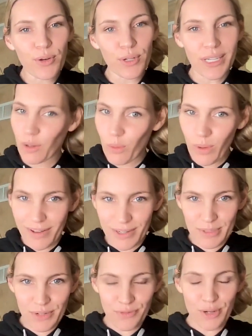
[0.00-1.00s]
Golden.
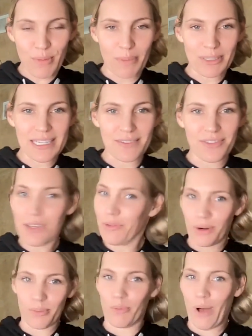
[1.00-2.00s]
Welcome to Free Mama TV,
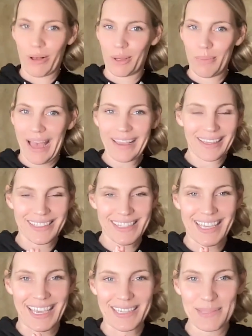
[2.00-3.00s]
or welcome back, as
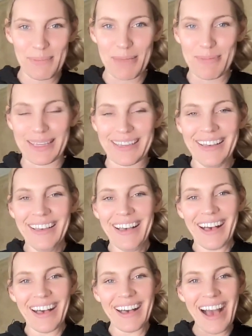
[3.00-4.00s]
the case may be.
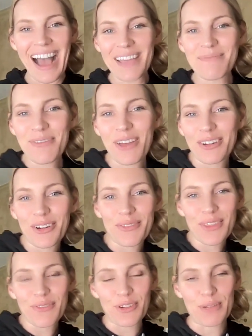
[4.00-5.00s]
I am the founder
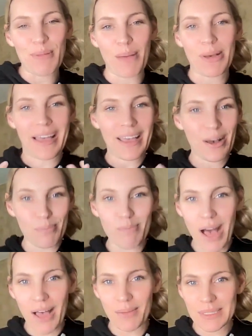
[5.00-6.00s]
of The Free Mama. I help
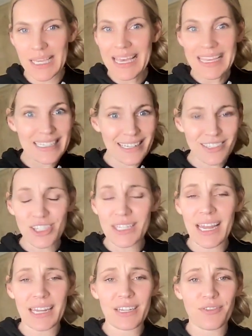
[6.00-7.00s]
moms ditch the
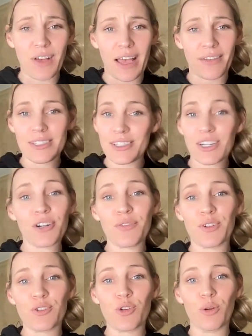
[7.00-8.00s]
9-to-5, start a
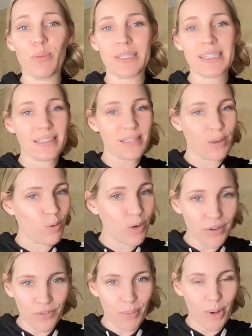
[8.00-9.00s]
virtual business,
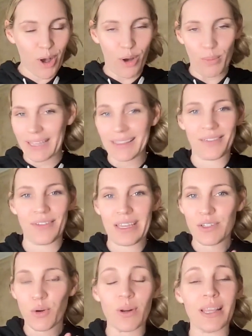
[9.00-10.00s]
work from home, and live a
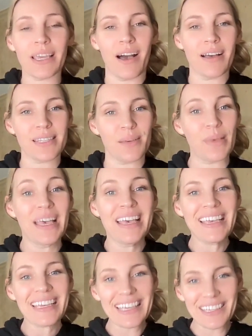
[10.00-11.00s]
totally awesome
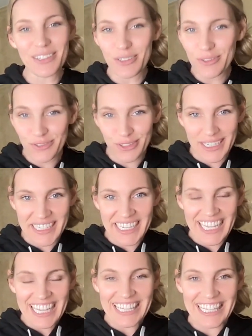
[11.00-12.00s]
guilt-free
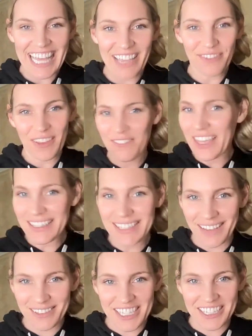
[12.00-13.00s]
life. If that
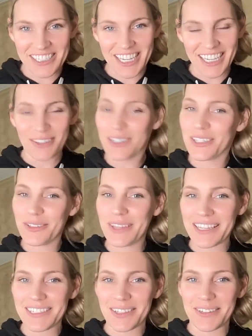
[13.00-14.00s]
sounds good to you and you'd
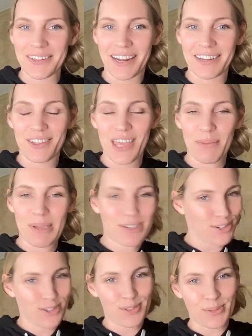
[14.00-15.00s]
like to learn how to do that, make
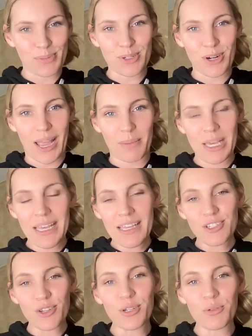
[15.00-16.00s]
sure you subscribe.
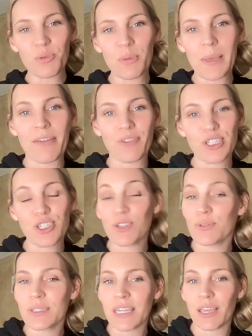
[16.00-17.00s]
Tune in with me every
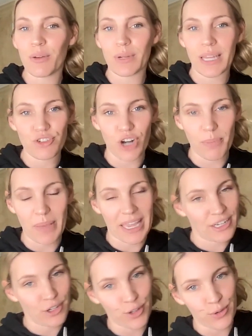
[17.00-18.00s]
Tuesday when I drop
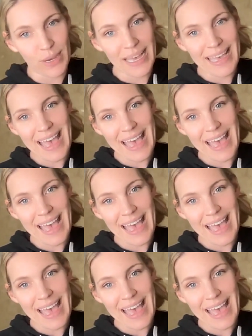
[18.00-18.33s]
a new